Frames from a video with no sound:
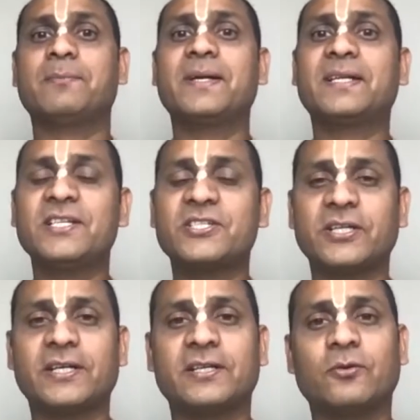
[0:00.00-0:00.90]

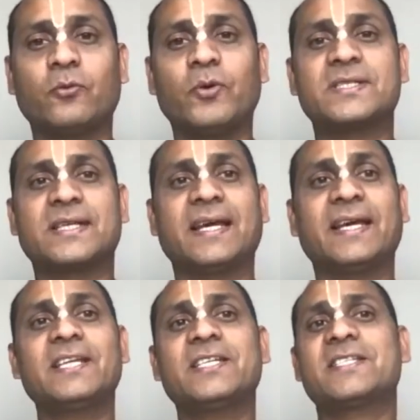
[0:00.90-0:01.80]
materialistic, who is
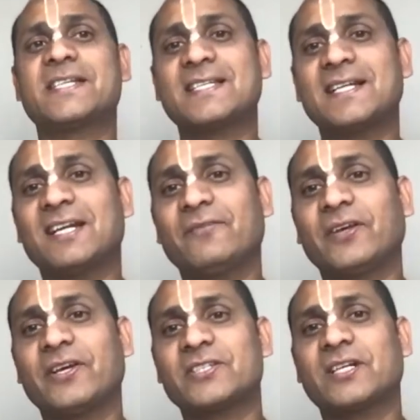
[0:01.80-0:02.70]
engaged in sense
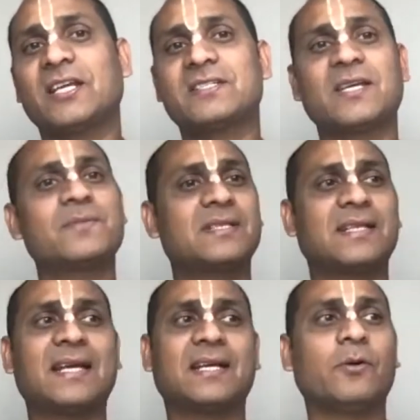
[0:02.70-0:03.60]
gratification, he seems
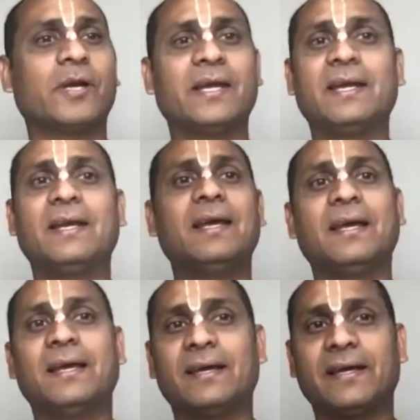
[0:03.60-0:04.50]
like, okay,
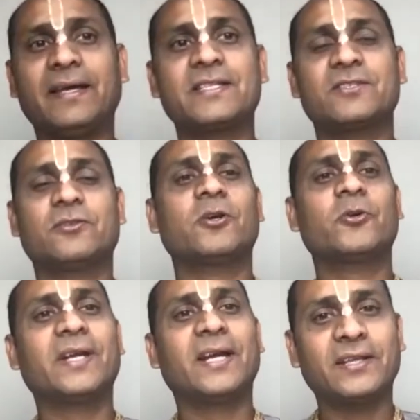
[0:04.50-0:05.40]
he is not
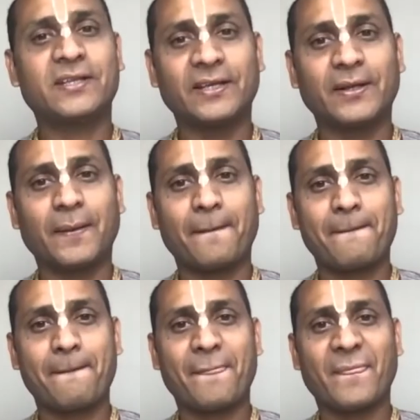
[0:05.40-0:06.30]
doing anything,
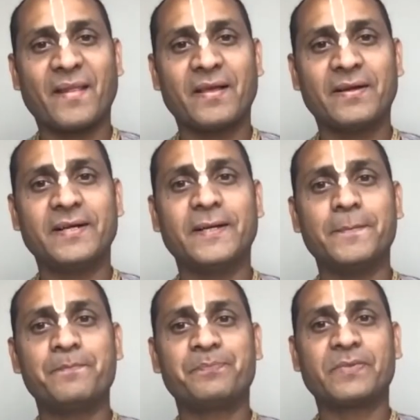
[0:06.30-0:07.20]
right?
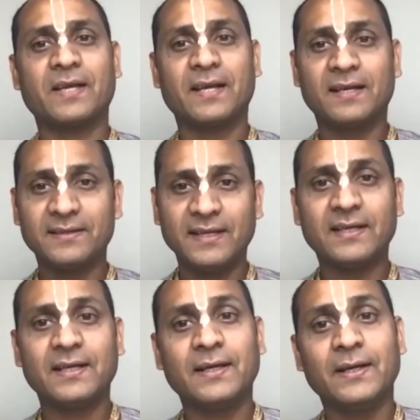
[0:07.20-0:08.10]
And then